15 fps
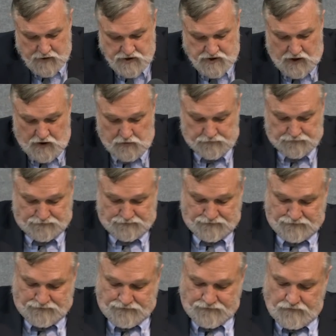So,
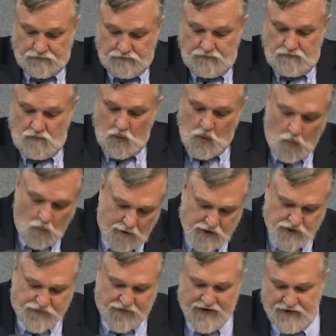
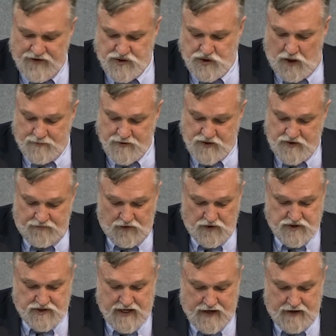Words fail the psalmist in
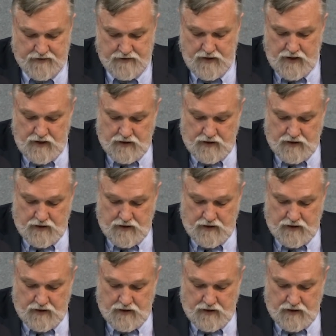verse 10.